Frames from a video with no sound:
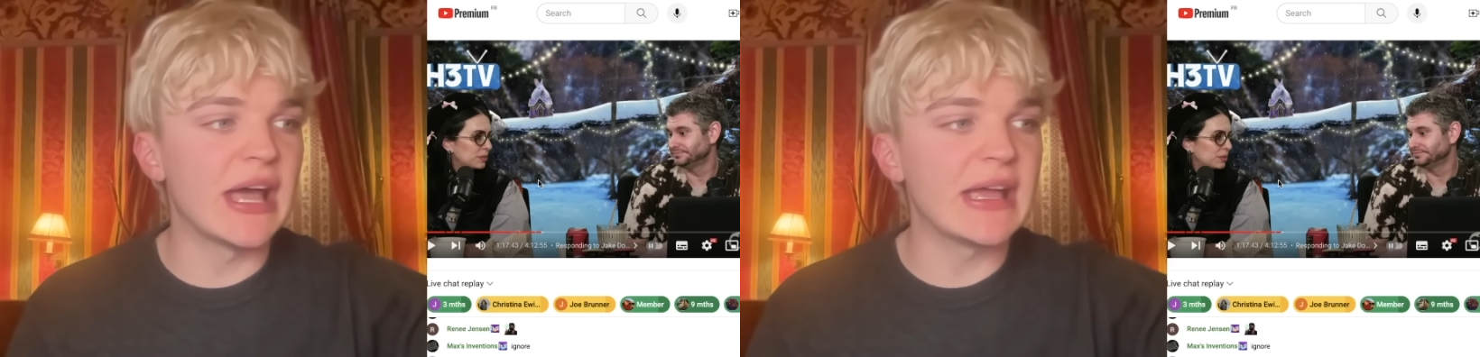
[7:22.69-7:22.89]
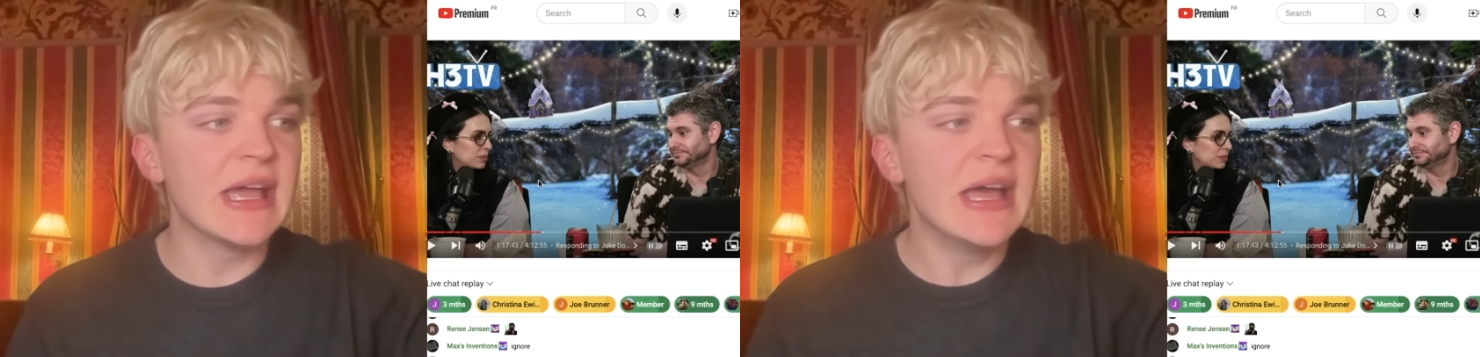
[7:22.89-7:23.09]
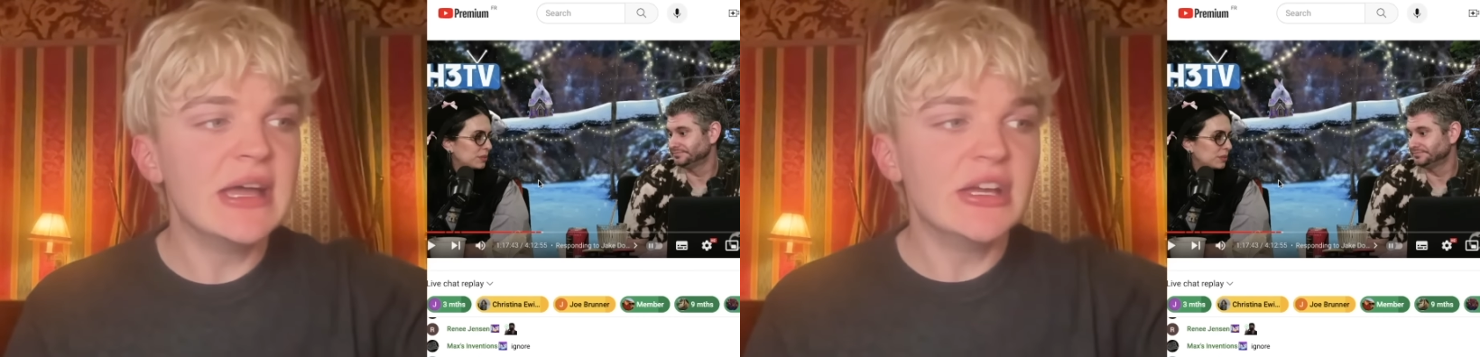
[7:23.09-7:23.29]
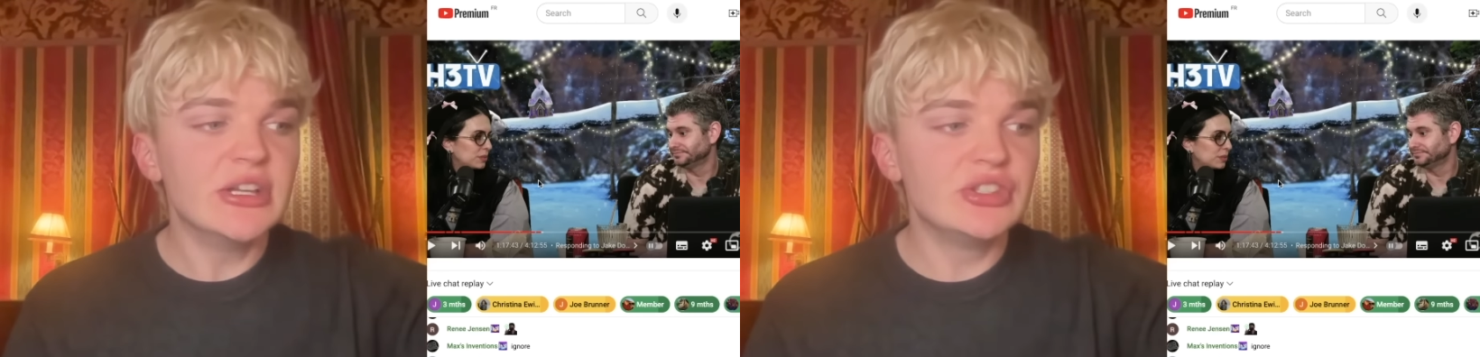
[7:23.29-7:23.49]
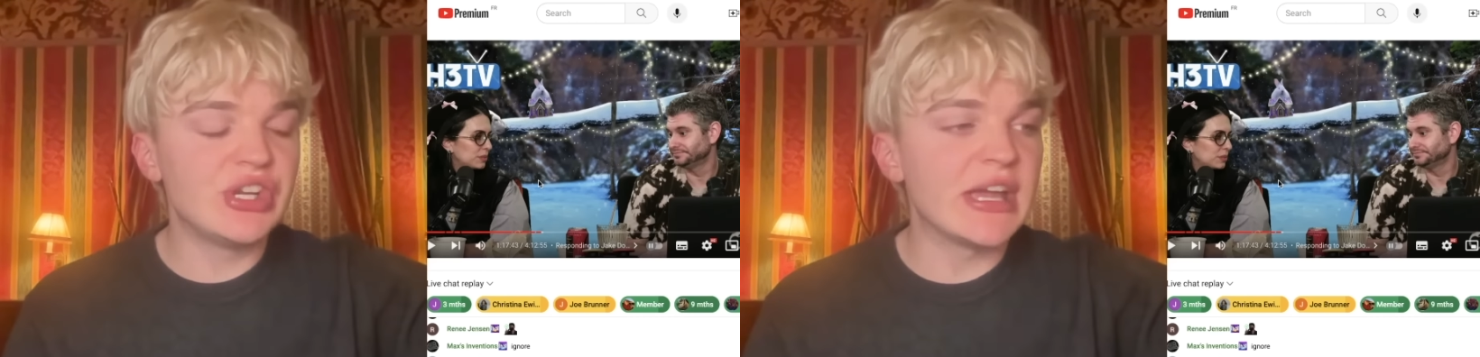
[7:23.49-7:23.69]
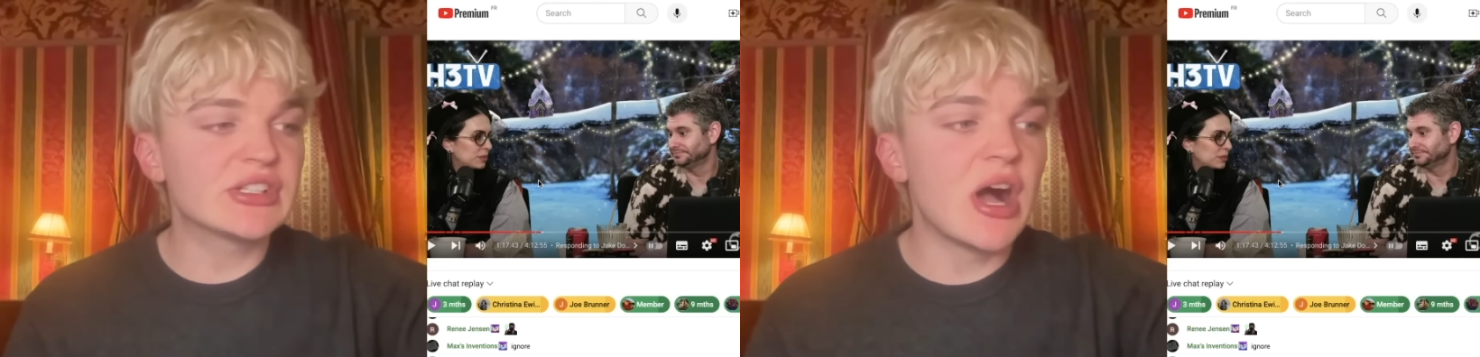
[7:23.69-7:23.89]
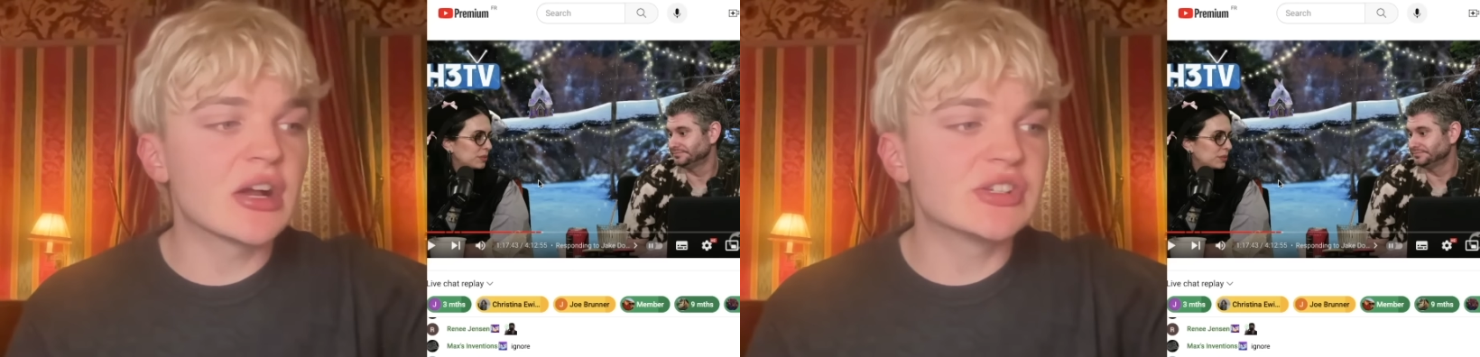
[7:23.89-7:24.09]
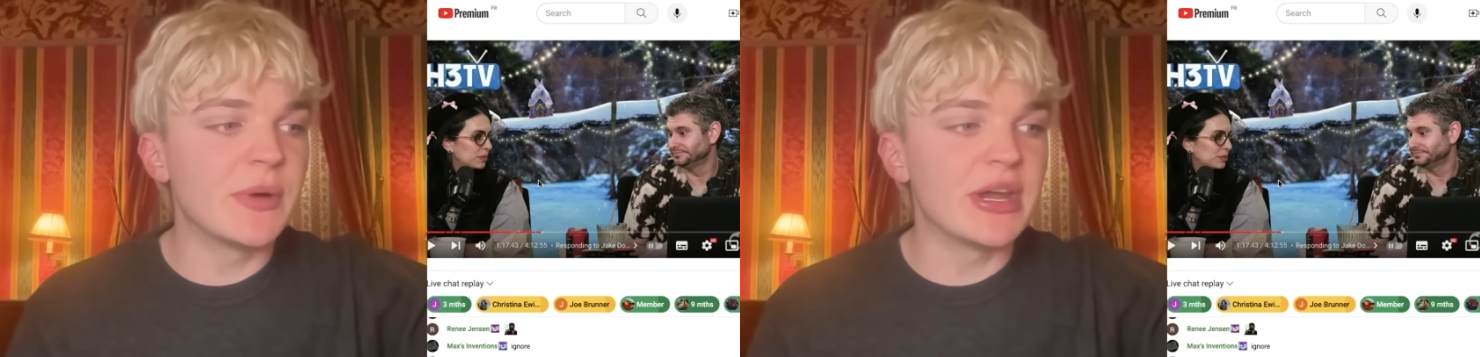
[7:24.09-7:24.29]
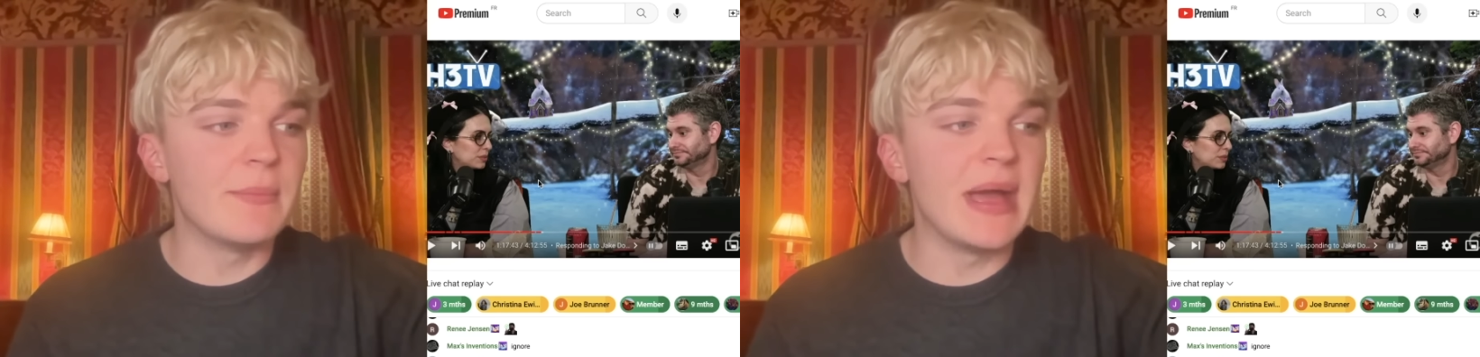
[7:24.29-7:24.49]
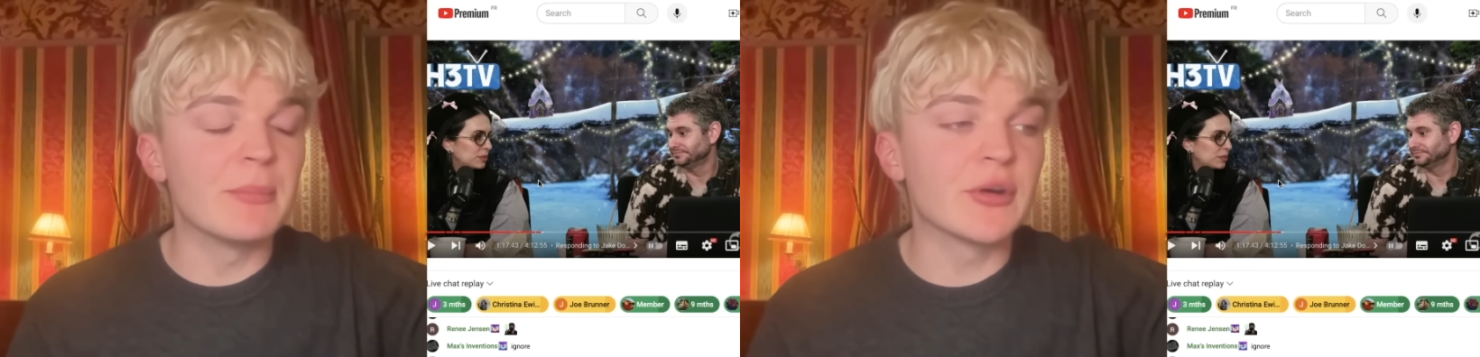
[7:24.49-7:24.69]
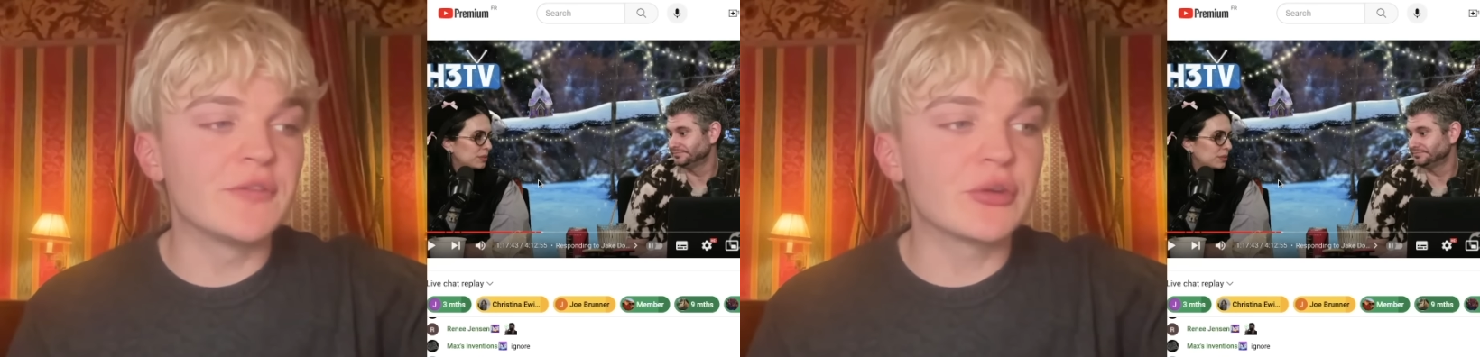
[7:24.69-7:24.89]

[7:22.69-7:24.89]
Speaker 1: Like Jake talked about a member